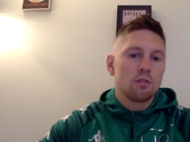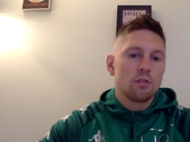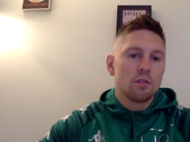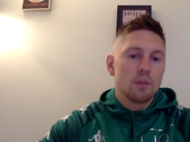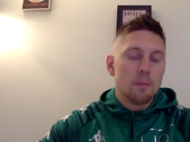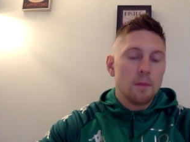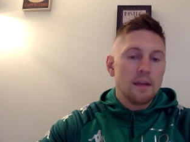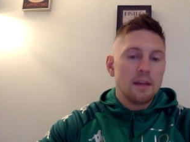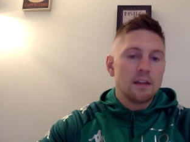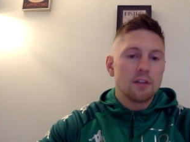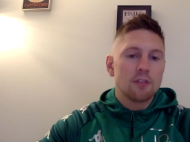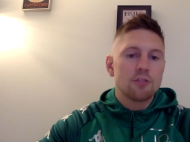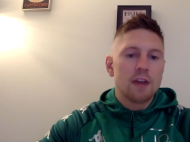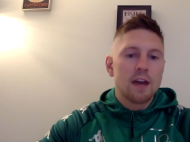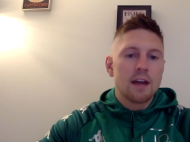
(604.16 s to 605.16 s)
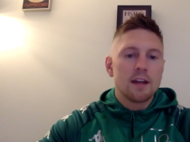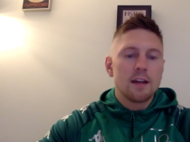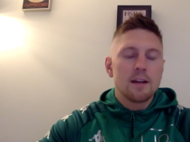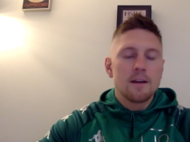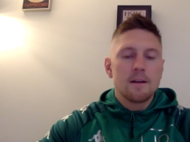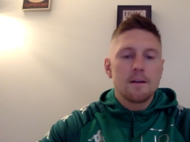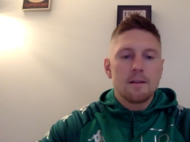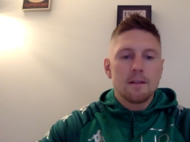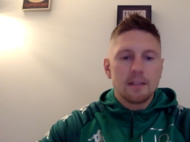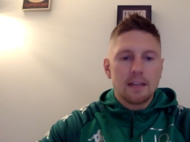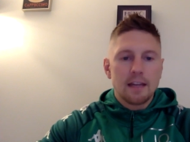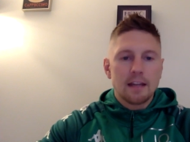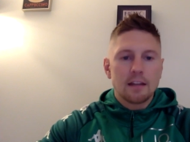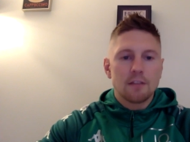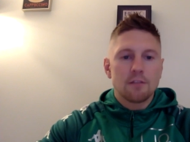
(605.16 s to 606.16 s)
to beat Andrade,
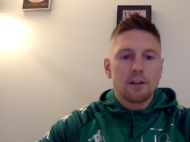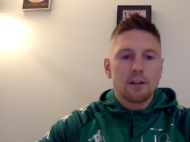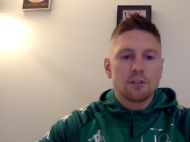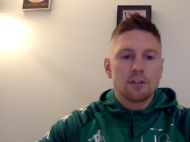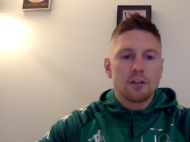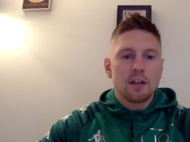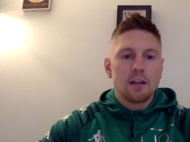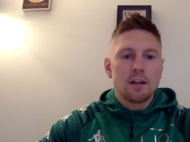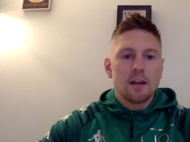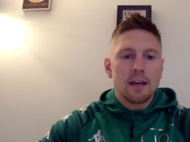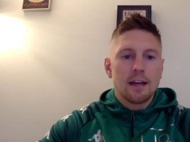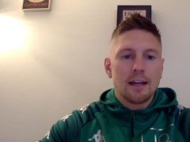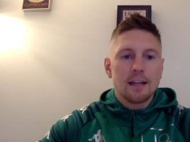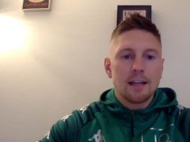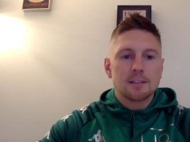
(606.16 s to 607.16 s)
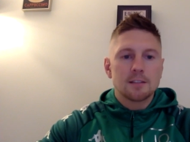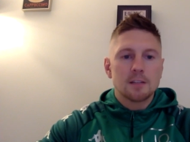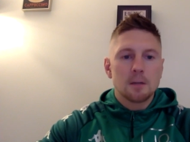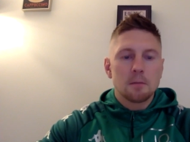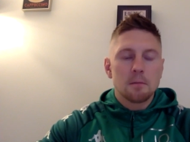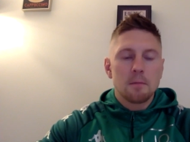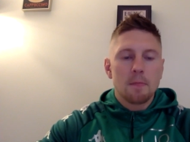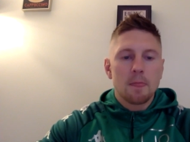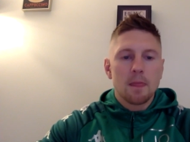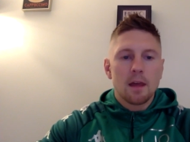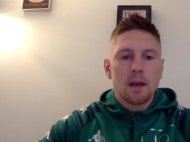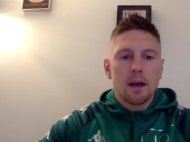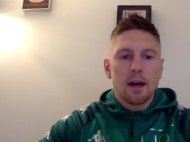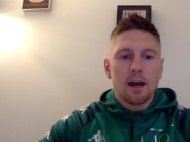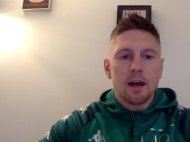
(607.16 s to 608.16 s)
get the victory against him.
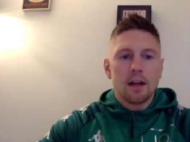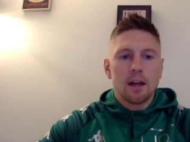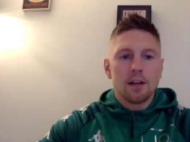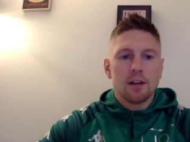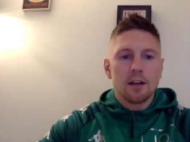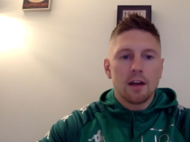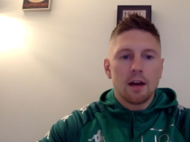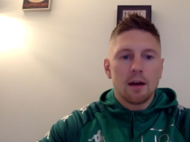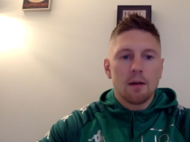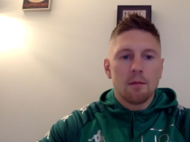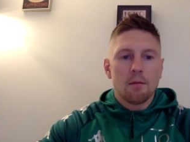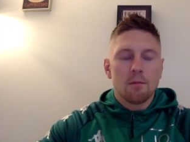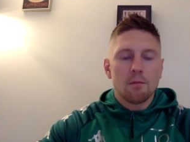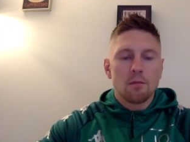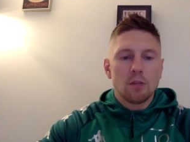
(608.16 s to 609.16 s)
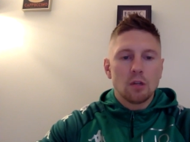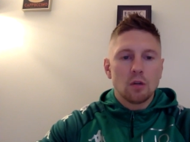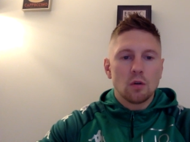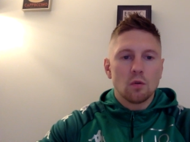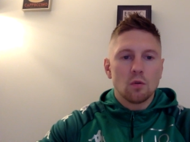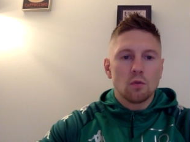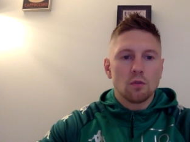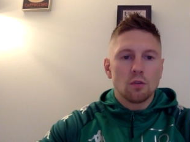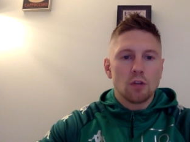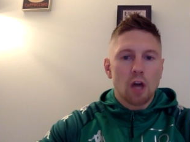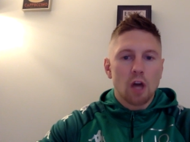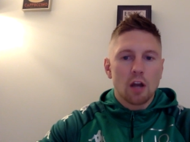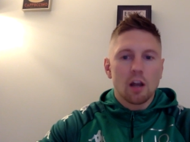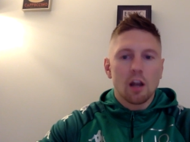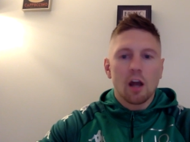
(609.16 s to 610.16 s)
And, um, you know,
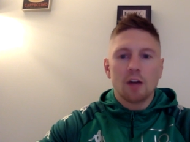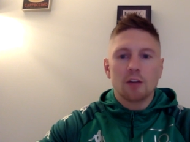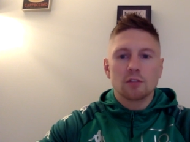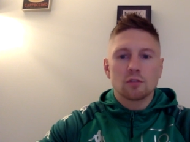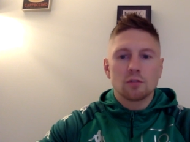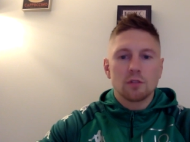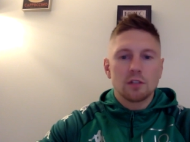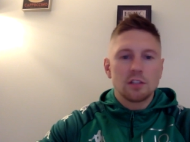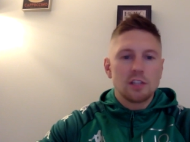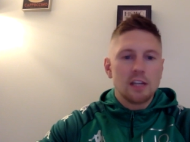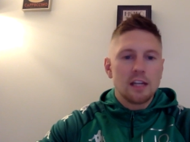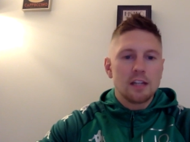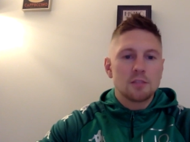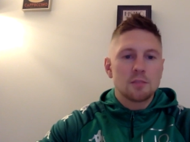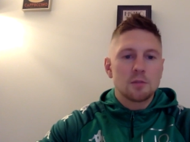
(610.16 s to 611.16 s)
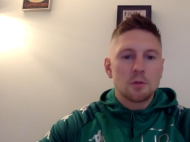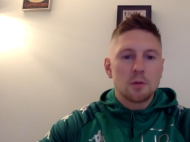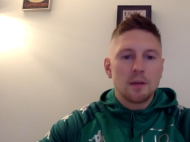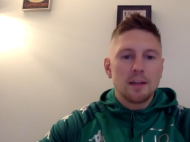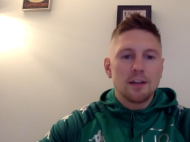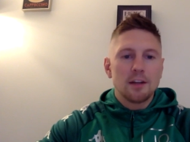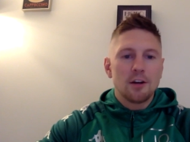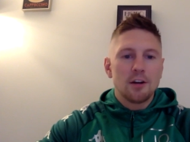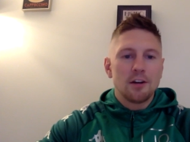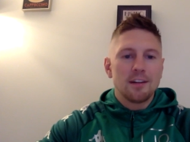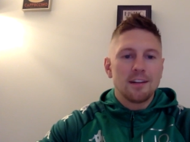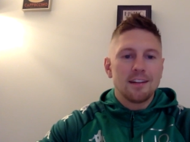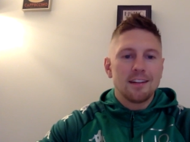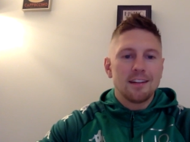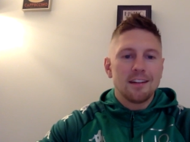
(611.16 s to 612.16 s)
not a lot is going to change between now
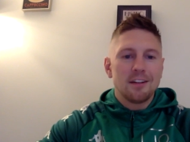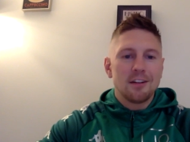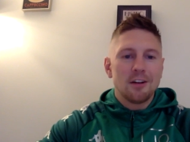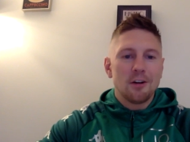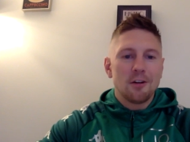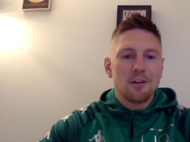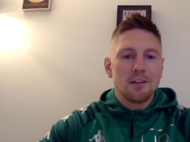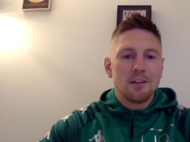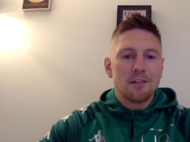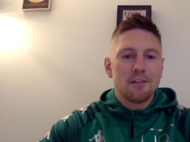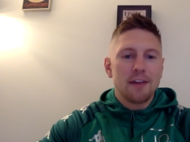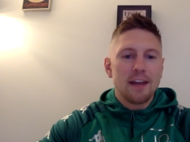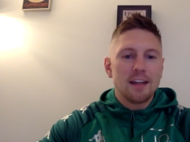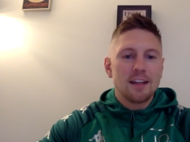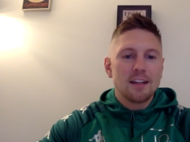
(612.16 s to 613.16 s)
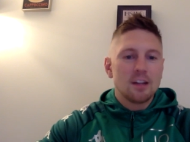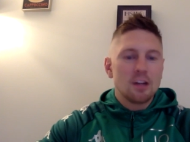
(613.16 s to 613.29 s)
and now in the fight